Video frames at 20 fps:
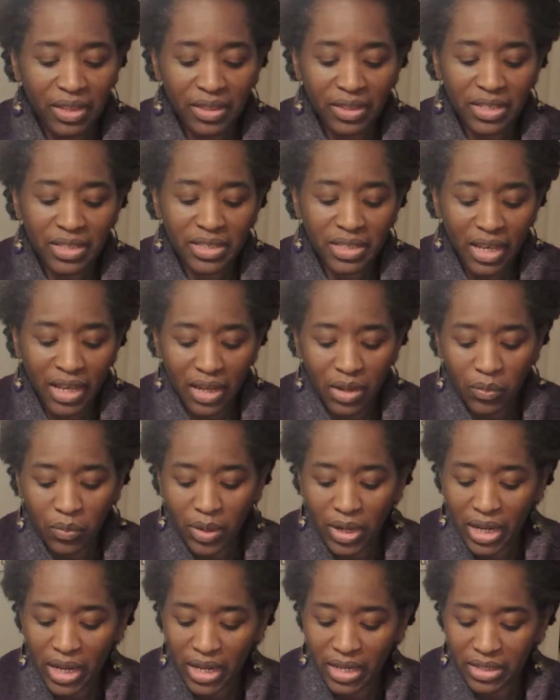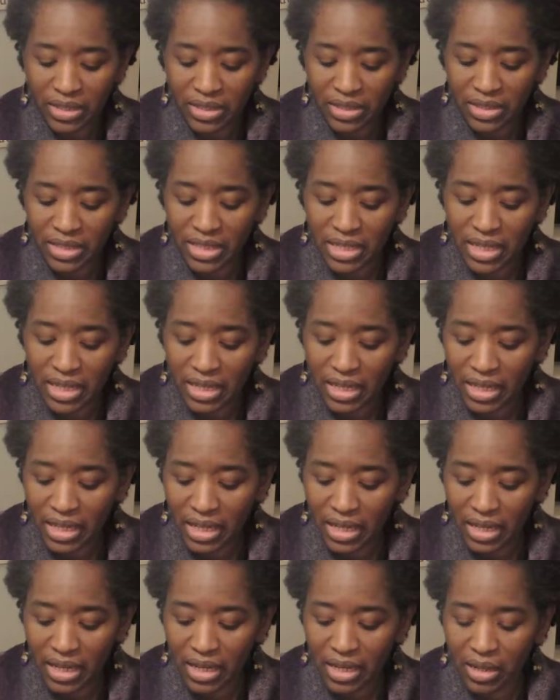The second one I did,
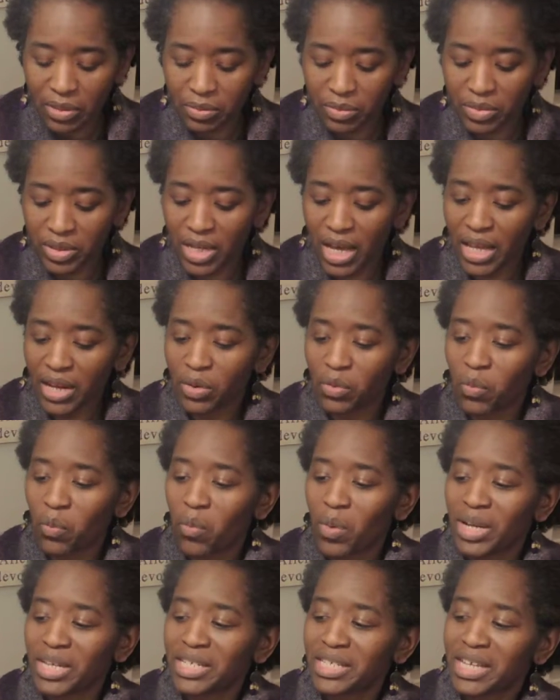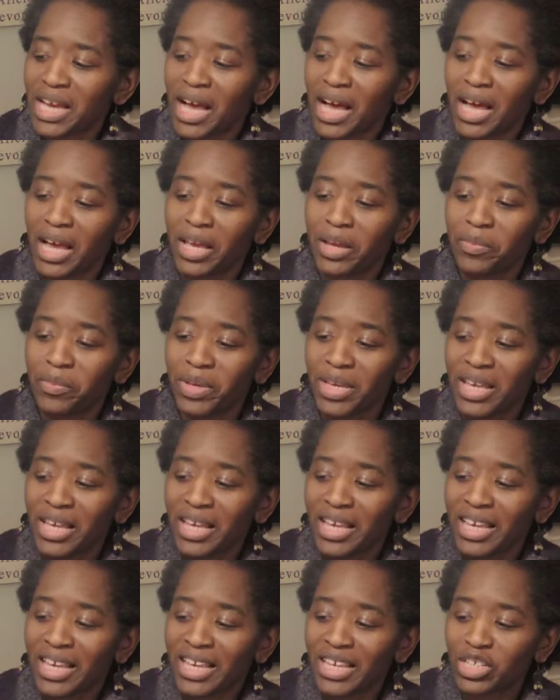got it one time
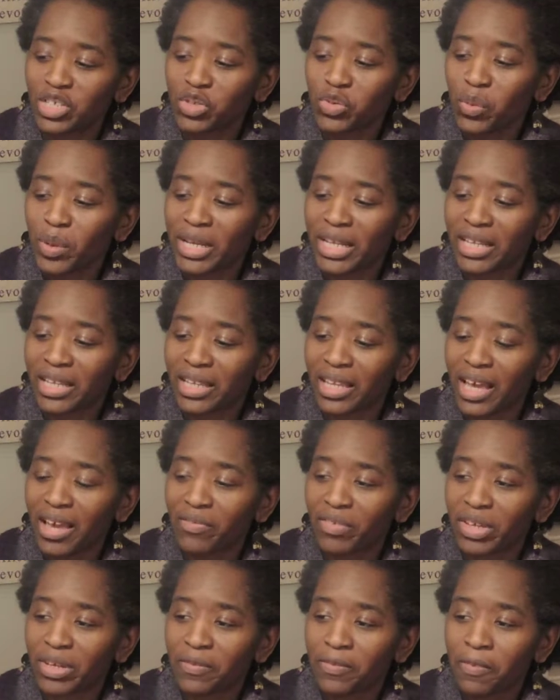in 2011,